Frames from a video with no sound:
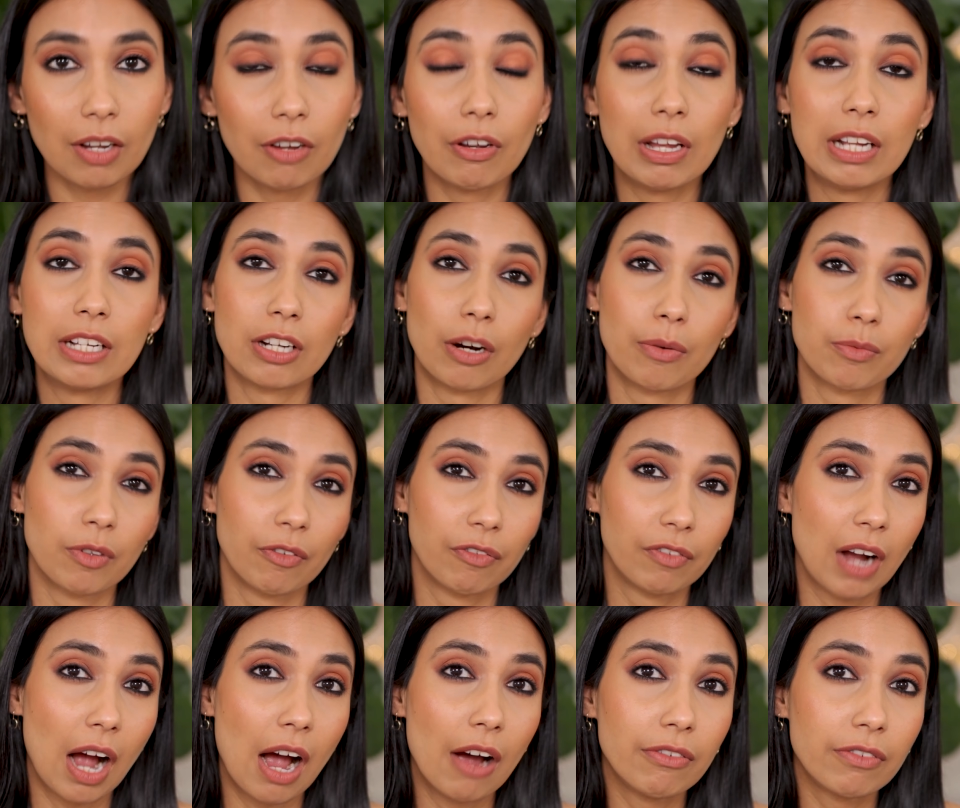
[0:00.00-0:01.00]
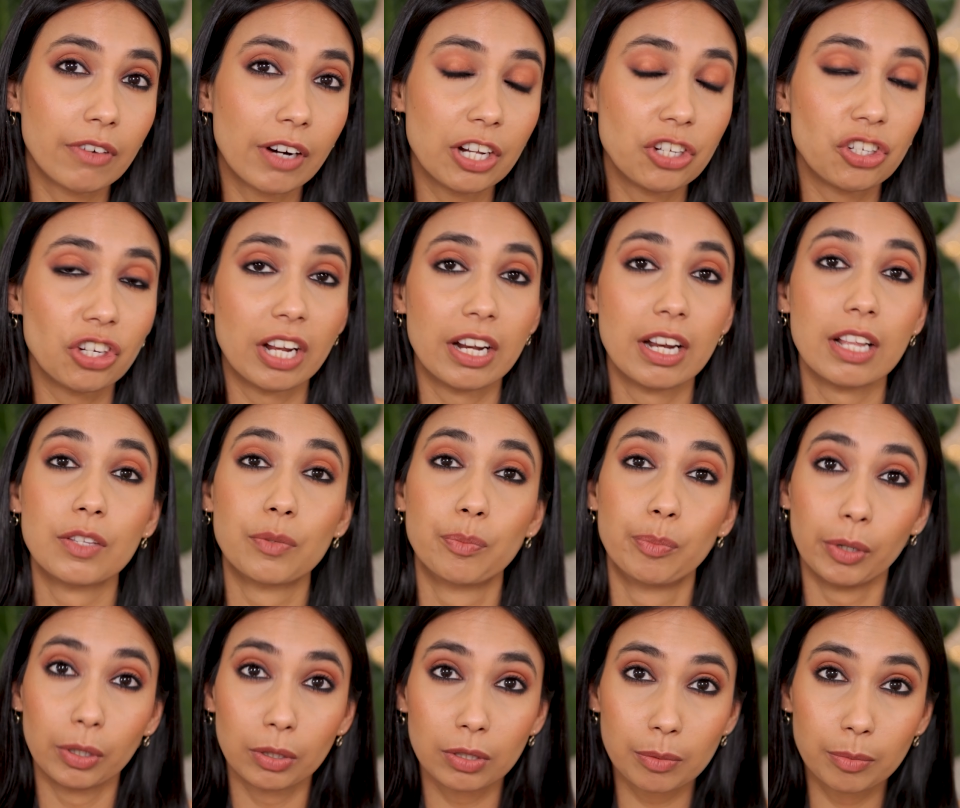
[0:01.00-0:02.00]
In terms of coverage, it is
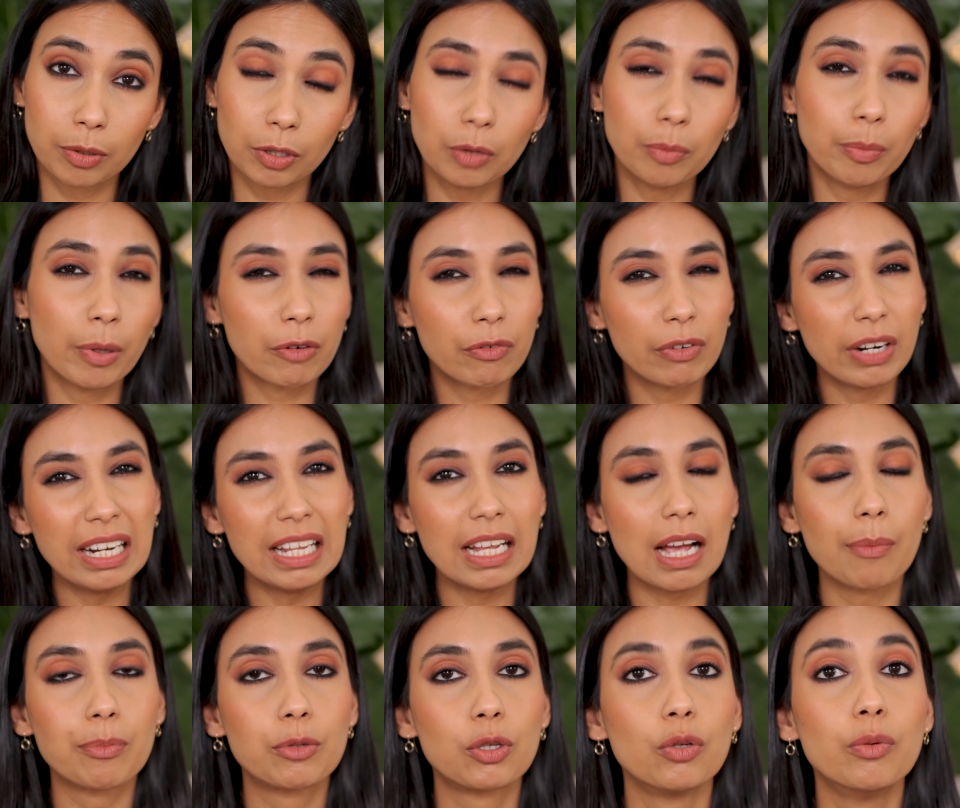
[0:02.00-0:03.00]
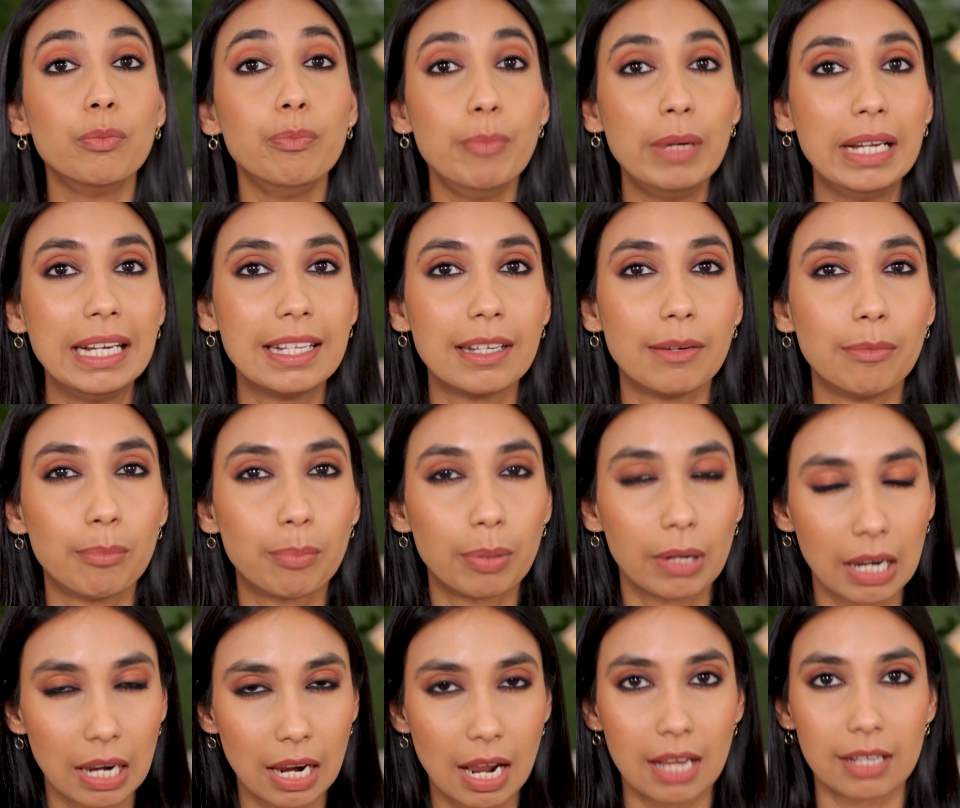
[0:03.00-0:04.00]
buildable, but really up to medium
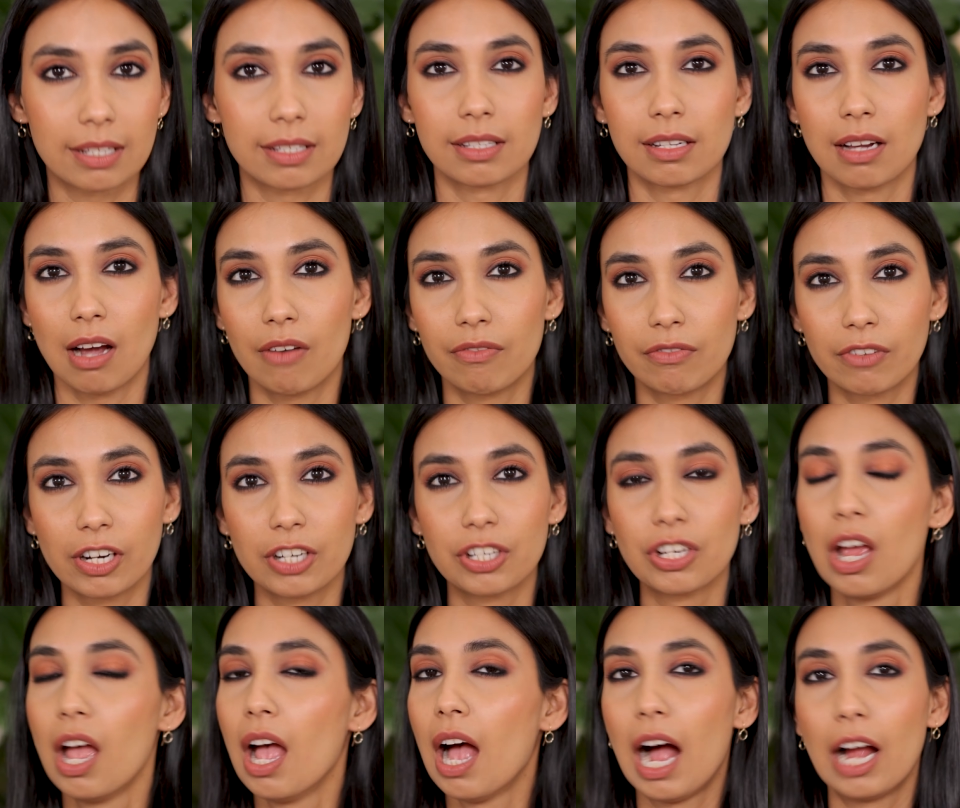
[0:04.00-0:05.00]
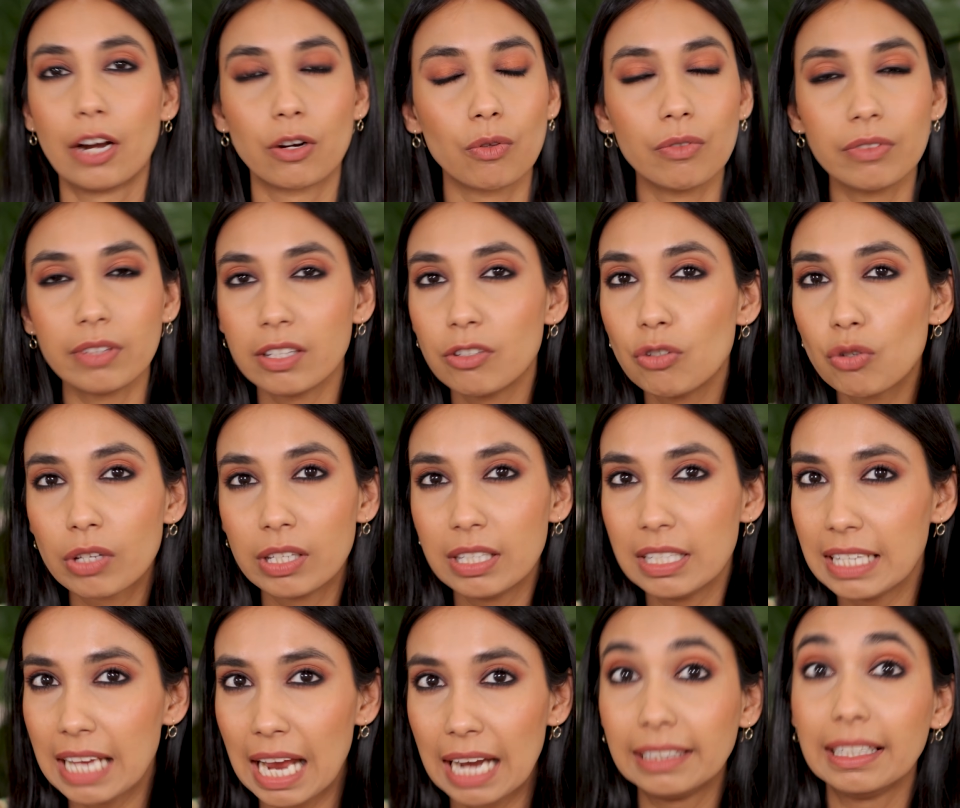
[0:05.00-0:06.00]
plus coverage. I don't think you
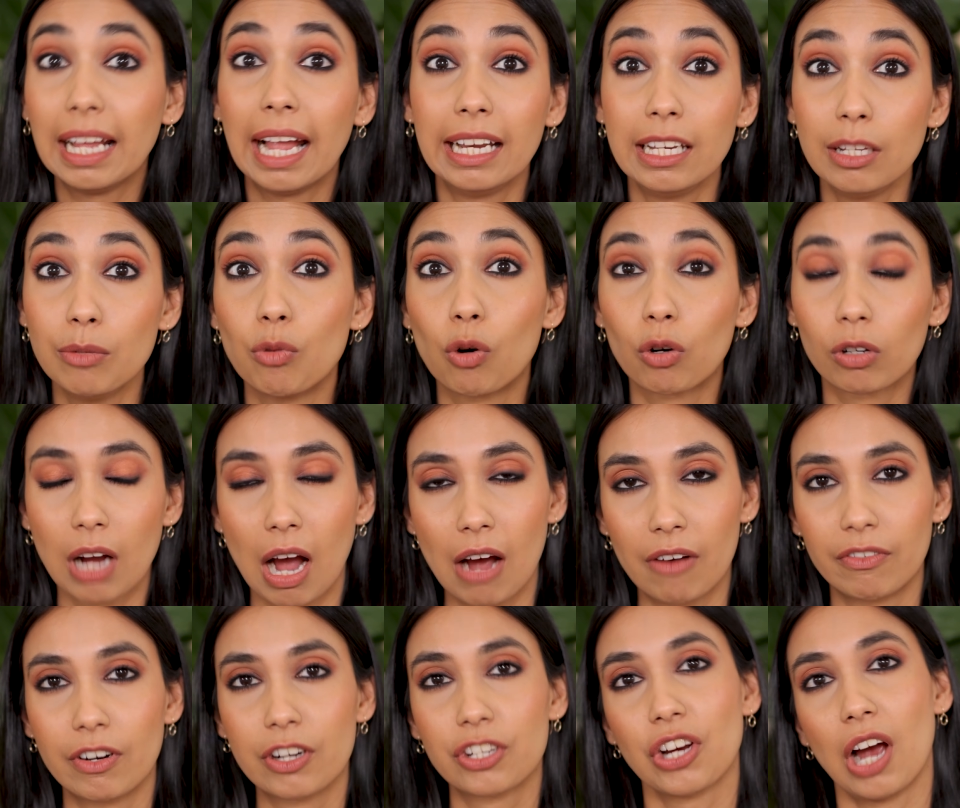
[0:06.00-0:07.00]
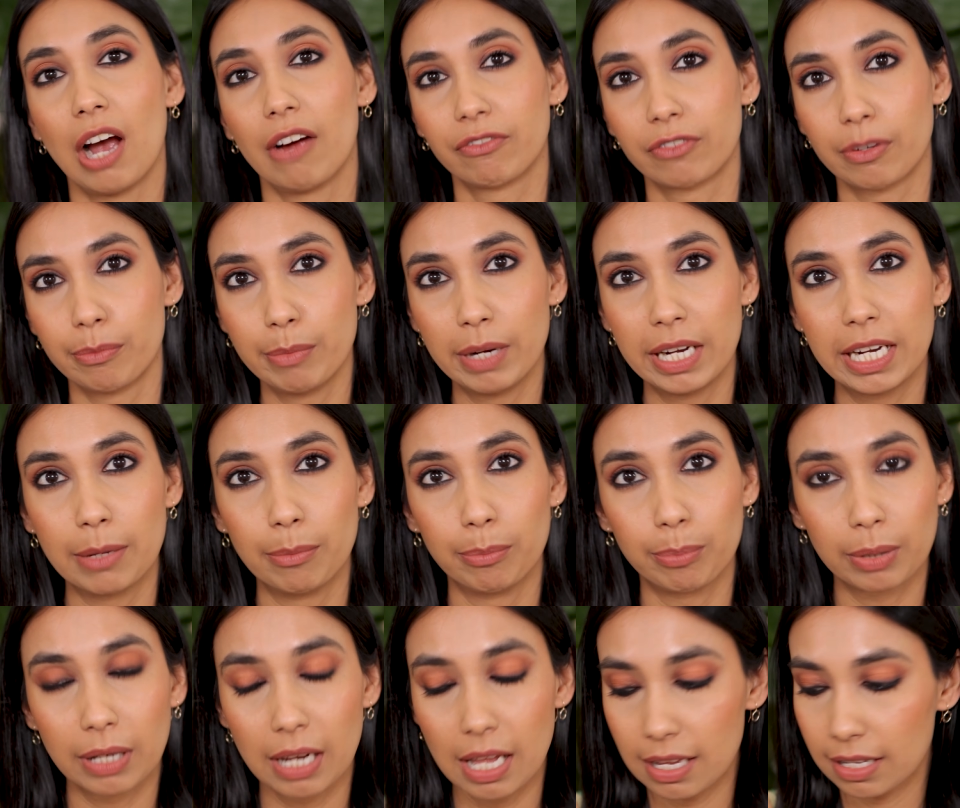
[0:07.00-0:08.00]
can get any more coverage after medium
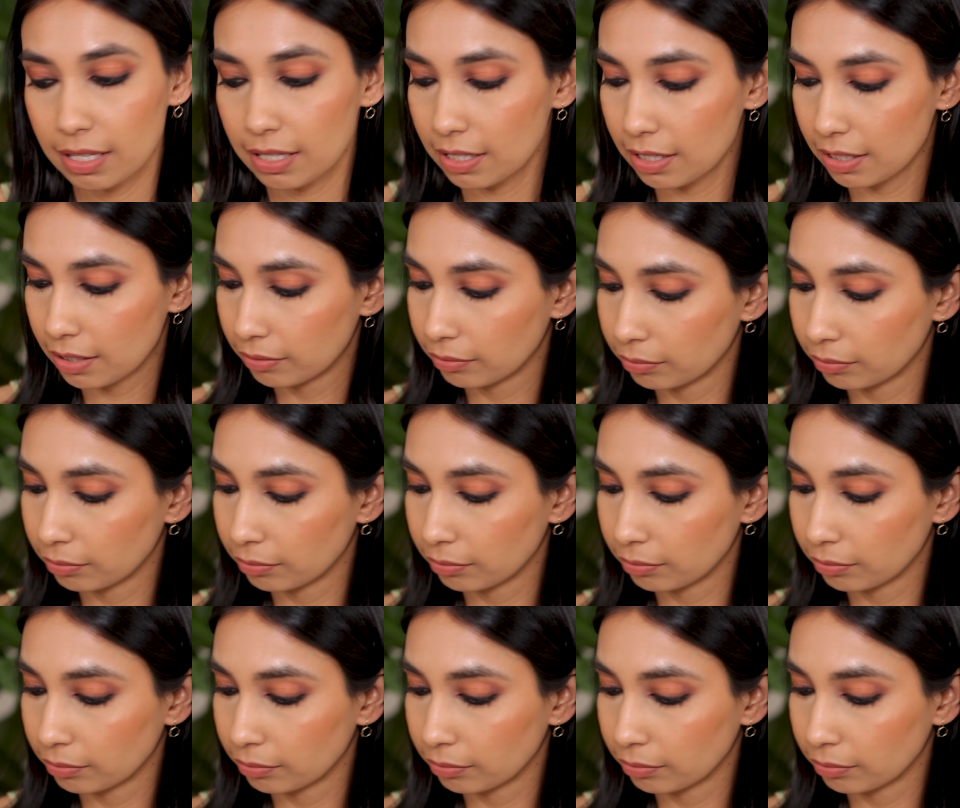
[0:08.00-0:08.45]
plus.